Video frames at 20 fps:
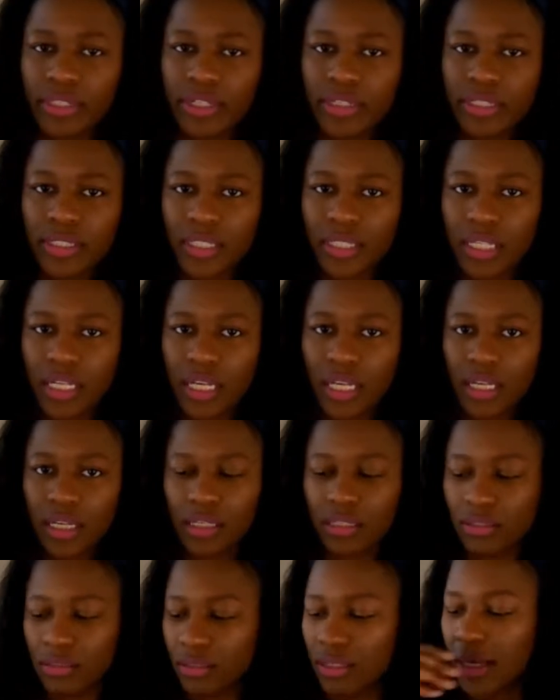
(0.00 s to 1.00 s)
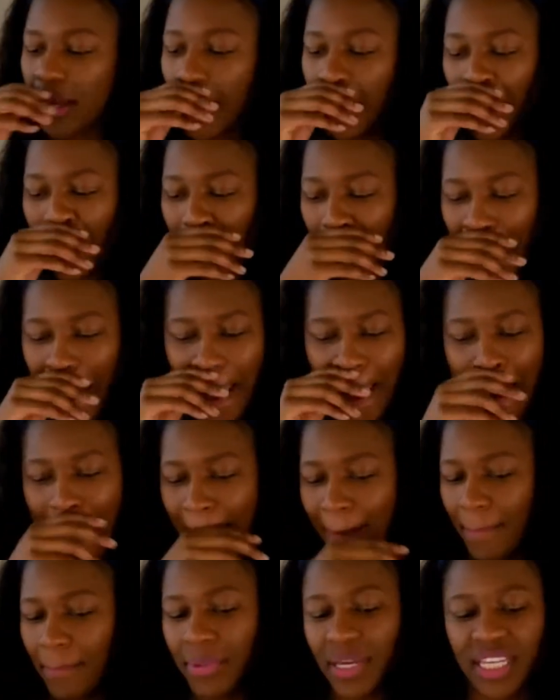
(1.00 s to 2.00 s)
Y'all see that?
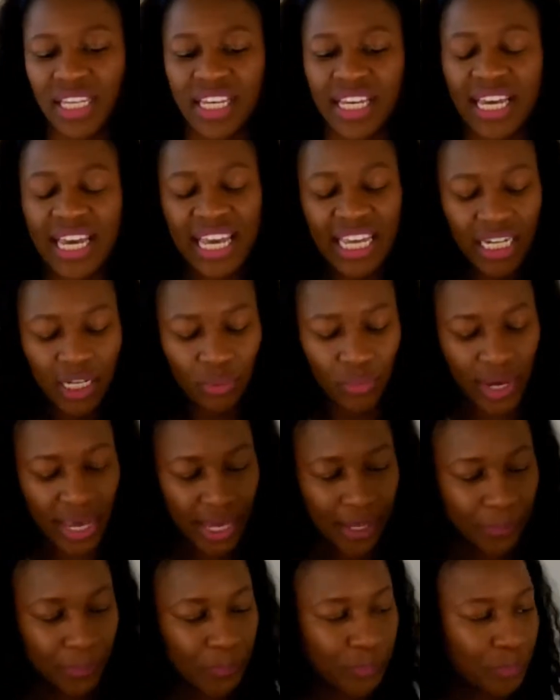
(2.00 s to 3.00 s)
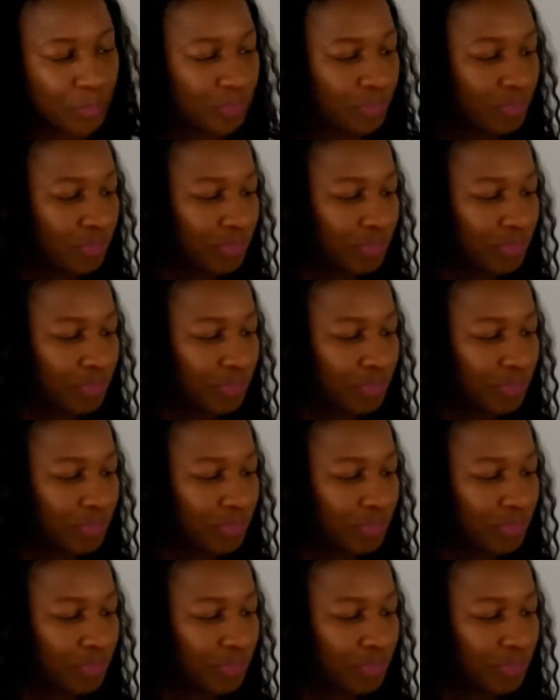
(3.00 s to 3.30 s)
But yeah, anyway.